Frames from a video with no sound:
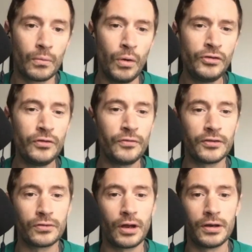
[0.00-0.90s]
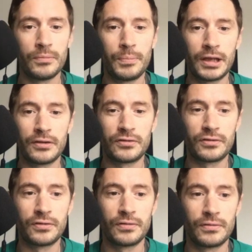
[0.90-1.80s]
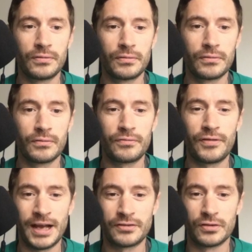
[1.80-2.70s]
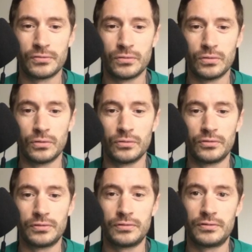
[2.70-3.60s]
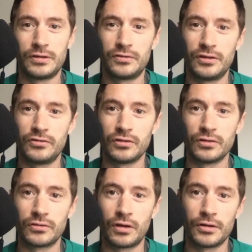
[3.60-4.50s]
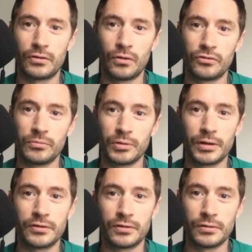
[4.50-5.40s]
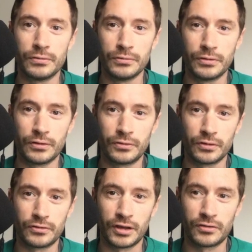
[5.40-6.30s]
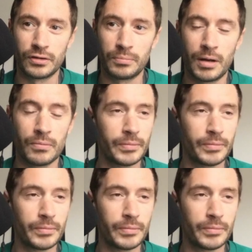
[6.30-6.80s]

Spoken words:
you think is kind of the biggest factor or decision that's kind of contributed to the success of the pub?